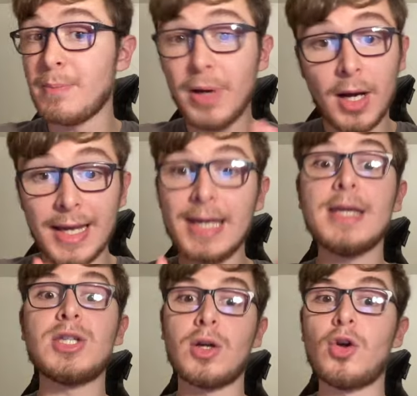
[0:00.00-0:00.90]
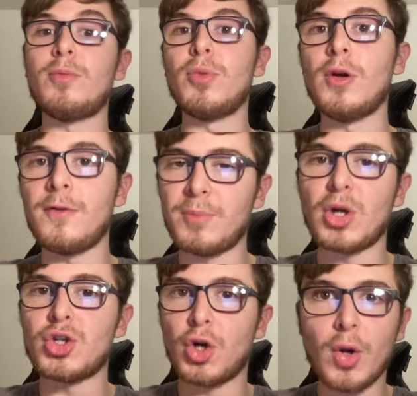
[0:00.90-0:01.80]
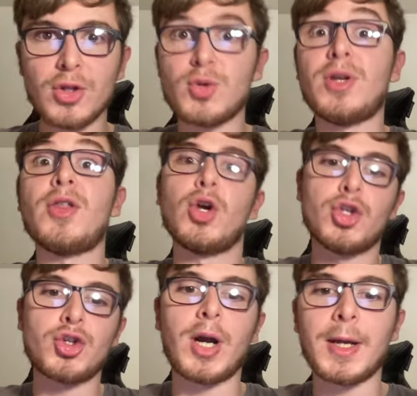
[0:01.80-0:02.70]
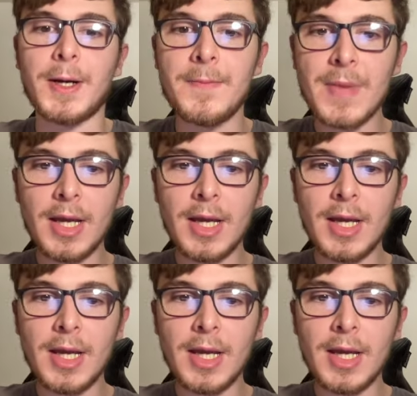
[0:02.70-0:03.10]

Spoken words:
but it is a good move because you're going to another good striker.